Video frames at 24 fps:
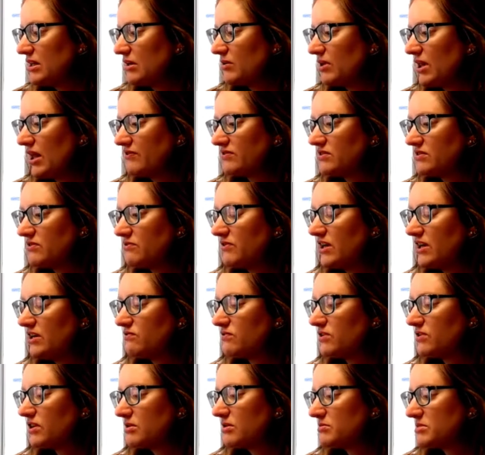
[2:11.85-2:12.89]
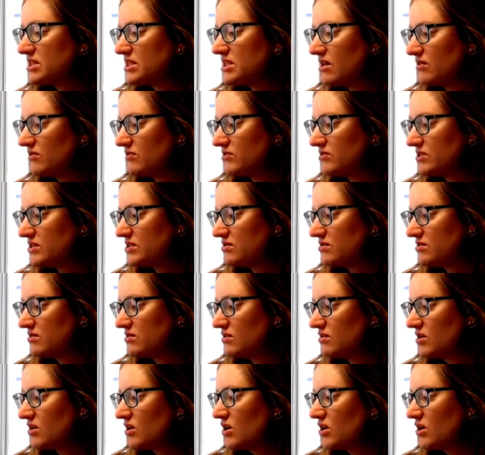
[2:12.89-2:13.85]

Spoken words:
and they will have to fend for themselves.